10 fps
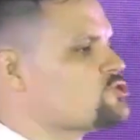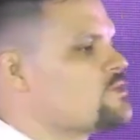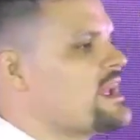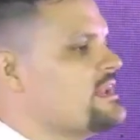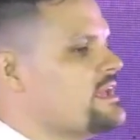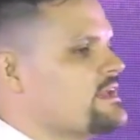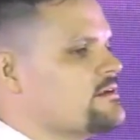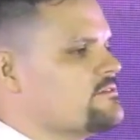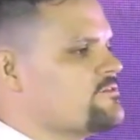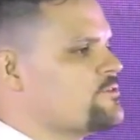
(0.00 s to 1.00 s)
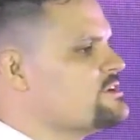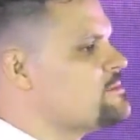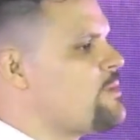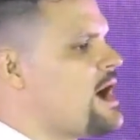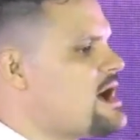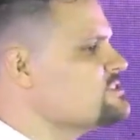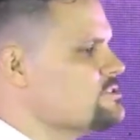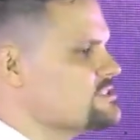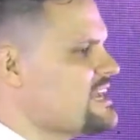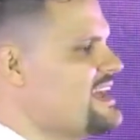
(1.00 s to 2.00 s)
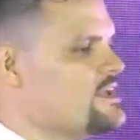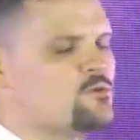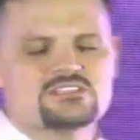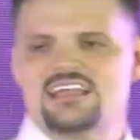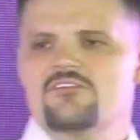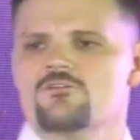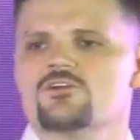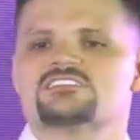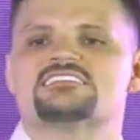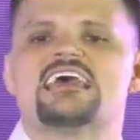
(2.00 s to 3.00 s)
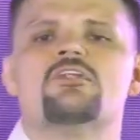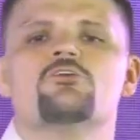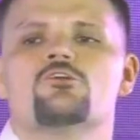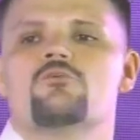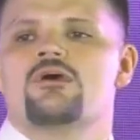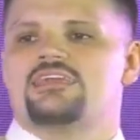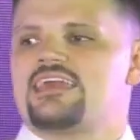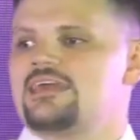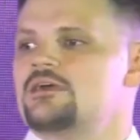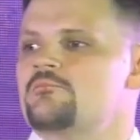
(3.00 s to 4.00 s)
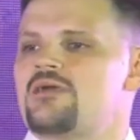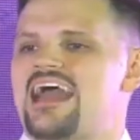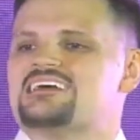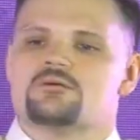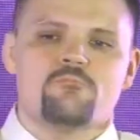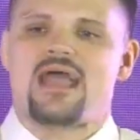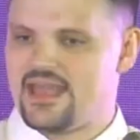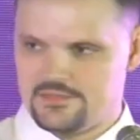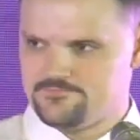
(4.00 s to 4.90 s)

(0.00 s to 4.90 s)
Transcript: training for his apostles was never centered around him as a man.